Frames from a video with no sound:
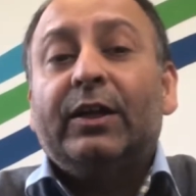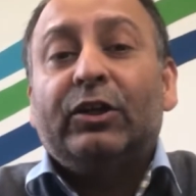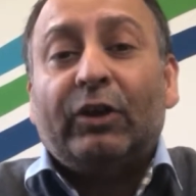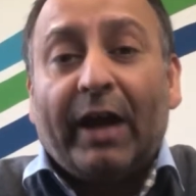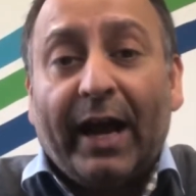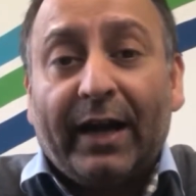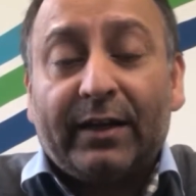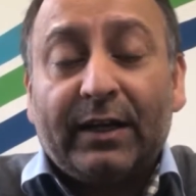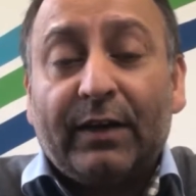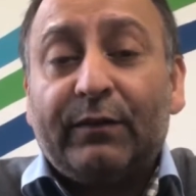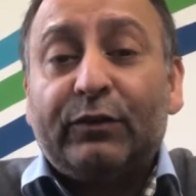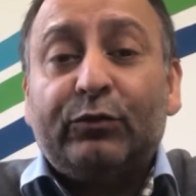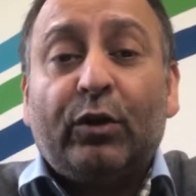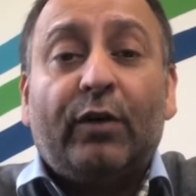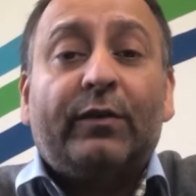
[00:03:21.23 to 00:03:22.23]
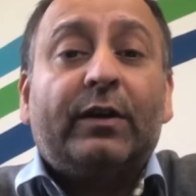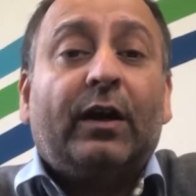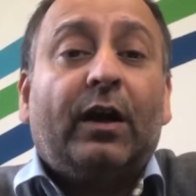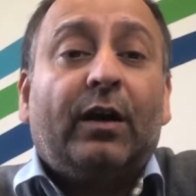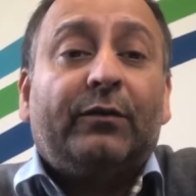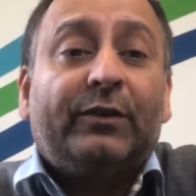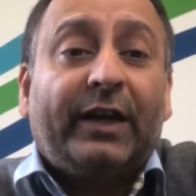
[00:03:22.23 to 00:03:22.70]
You add another
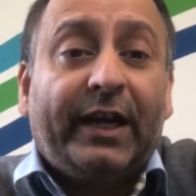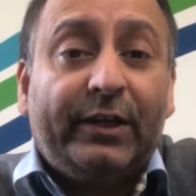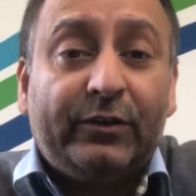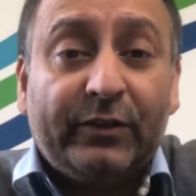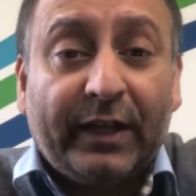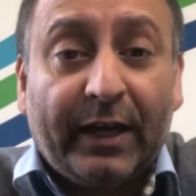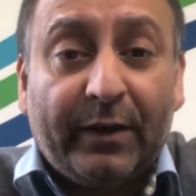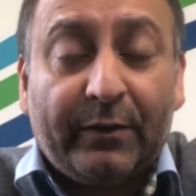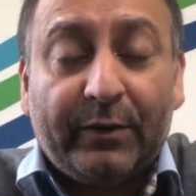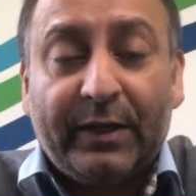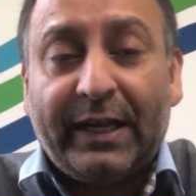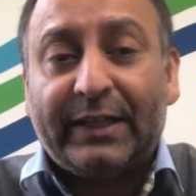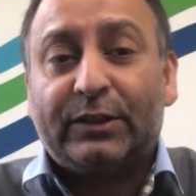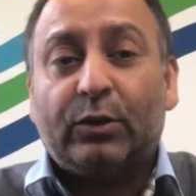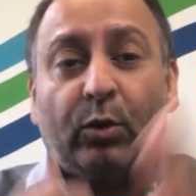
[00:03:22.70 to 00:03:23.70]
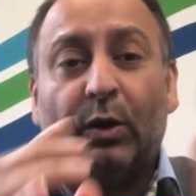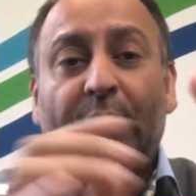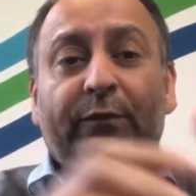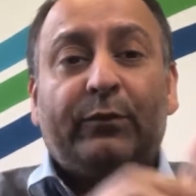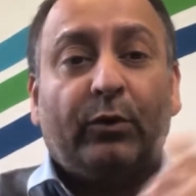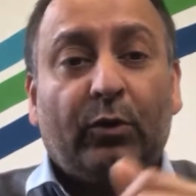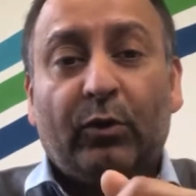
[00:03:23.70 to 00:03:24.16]
12.5k to that. Let's call
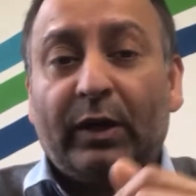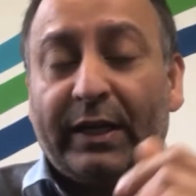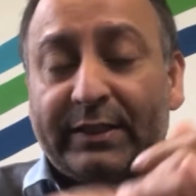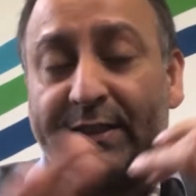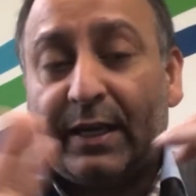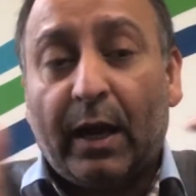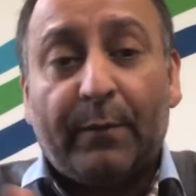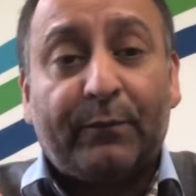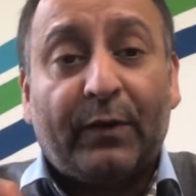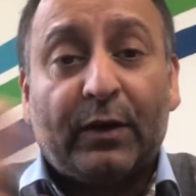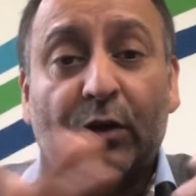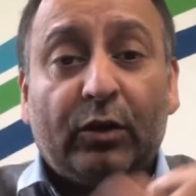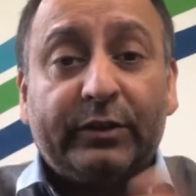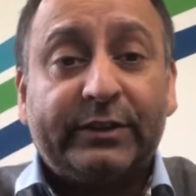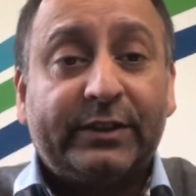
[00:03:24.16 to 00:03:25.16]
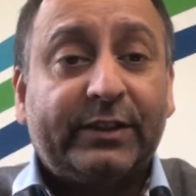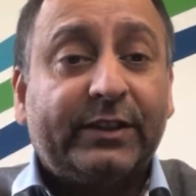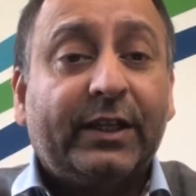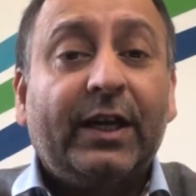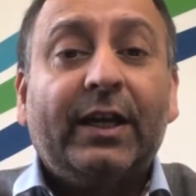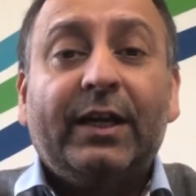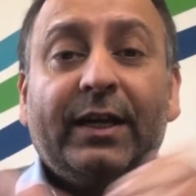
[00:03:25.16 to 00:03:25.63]
it for, let's say, upfront costs,
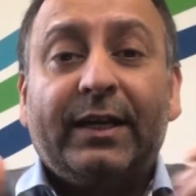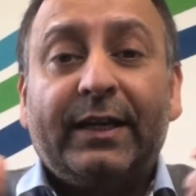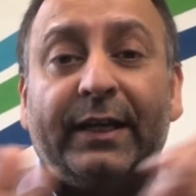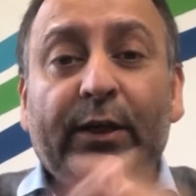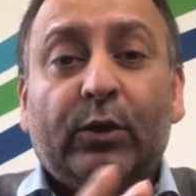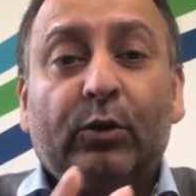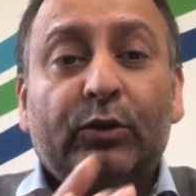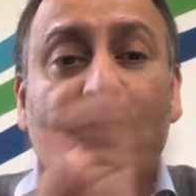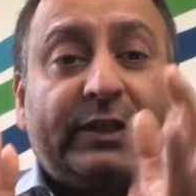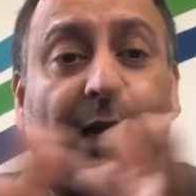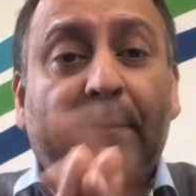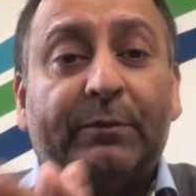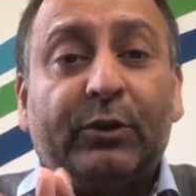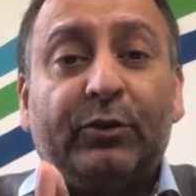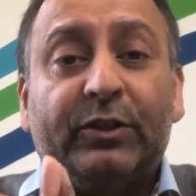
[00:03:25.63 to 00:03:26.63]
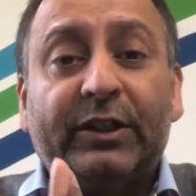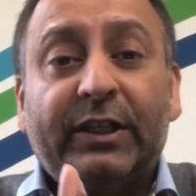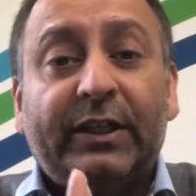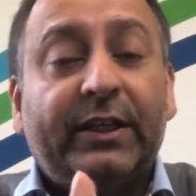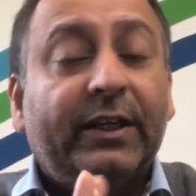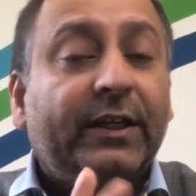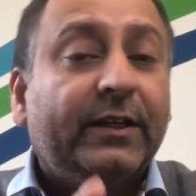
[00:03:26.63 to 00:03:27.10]
legal, stamp
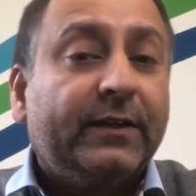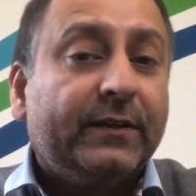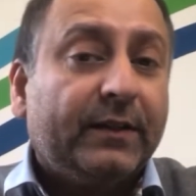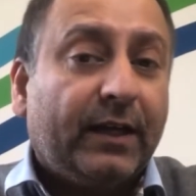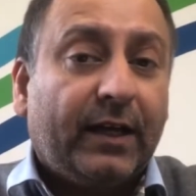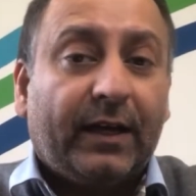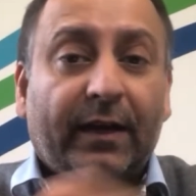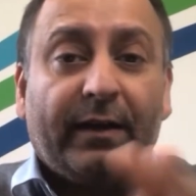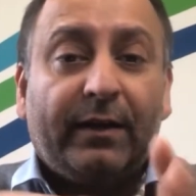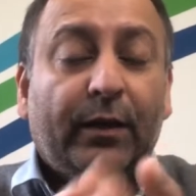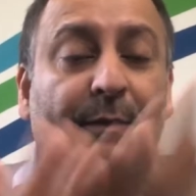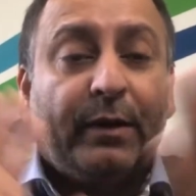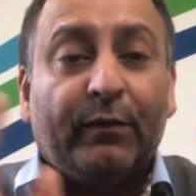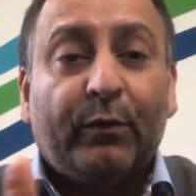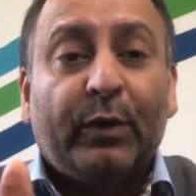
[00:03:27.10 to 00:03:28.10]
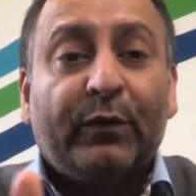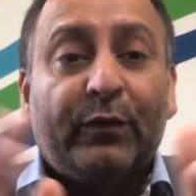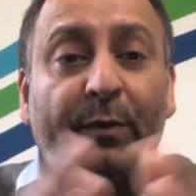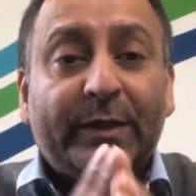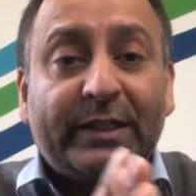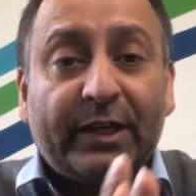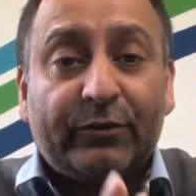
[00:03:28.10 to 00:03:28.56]
duty, a little bit of
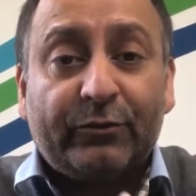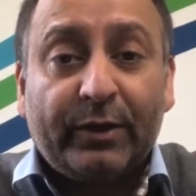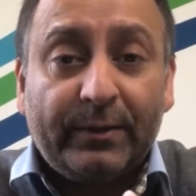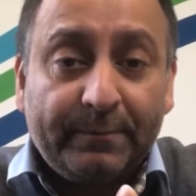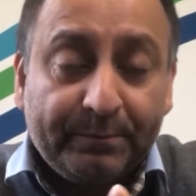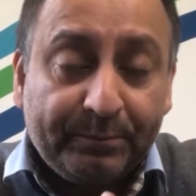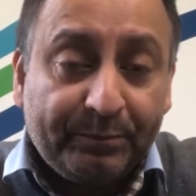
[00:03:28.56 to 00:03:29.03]
refurb, etc.